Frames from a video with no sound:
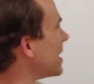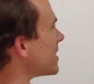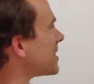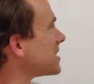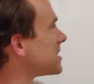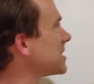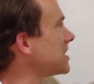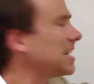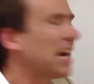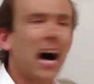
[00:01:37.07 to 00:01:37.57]
The
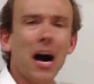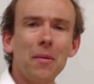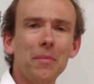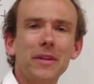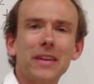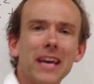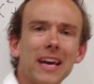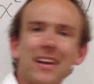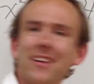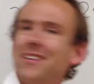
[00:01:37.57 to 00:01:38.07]

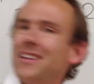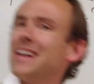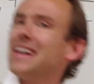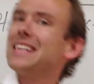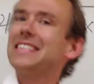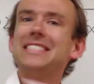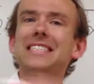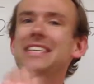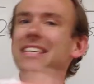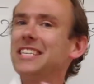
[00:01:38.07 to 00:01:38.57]
denominator
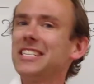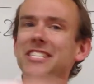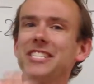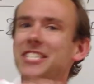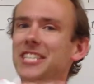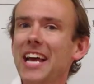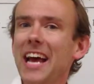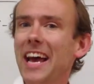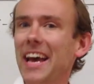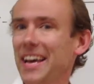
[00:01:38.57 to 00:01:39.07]
didn't
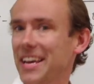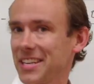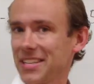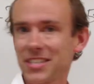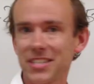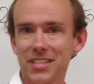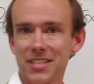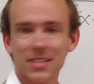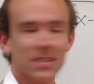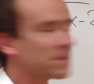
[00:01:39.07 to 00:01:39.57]

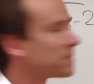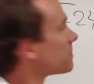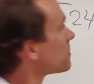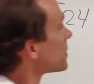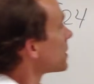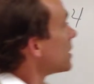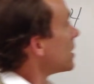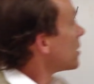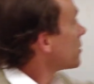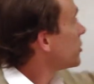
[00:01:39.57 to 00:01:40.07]
change.
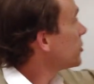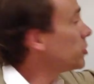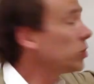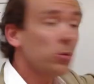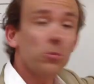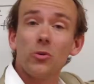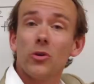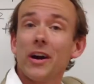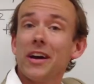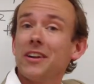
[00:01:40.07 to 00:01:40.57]
The
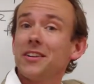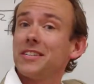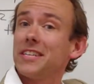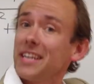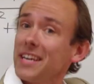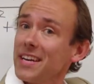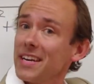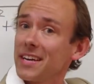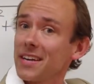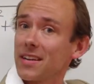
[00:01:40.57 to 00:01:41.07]
numerator
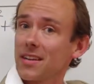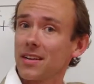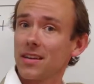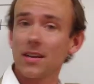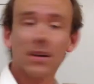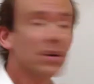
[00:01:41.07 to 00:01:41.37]
did.